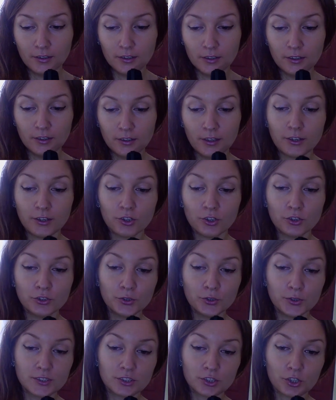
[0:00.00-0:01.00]
And although
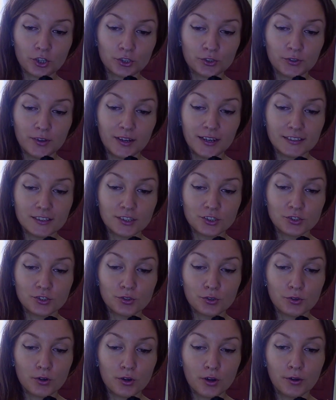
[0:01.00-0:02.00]
it's not related
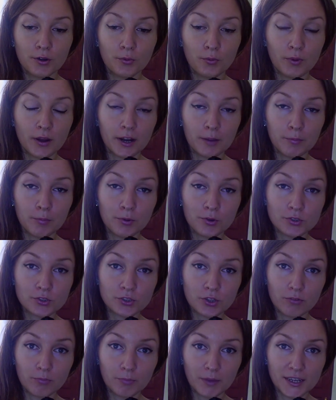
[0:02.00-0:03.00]
to what I post
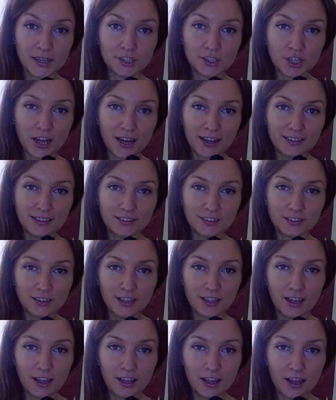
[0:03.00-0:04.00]
on my channel,
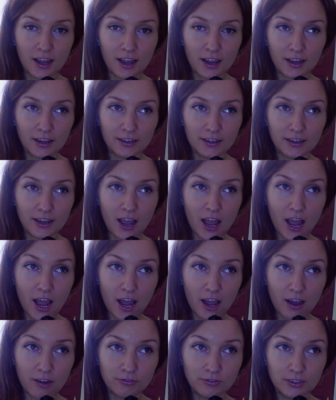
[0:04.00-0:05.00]
I
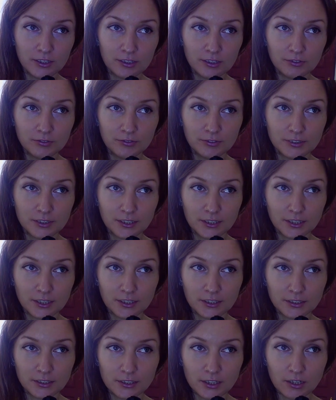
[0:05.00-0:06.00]
have lived in
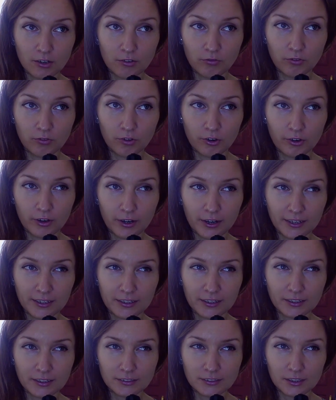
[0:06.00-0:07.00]
India for I
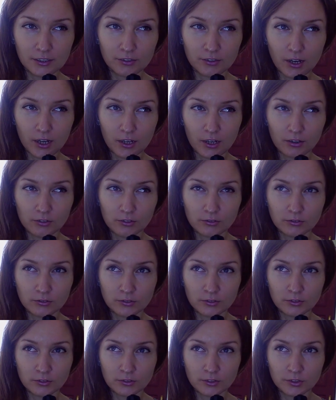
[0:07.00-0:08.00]
guess
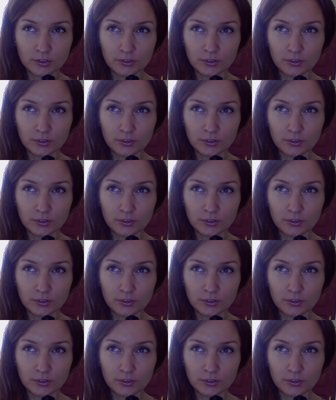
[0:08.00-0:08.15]
around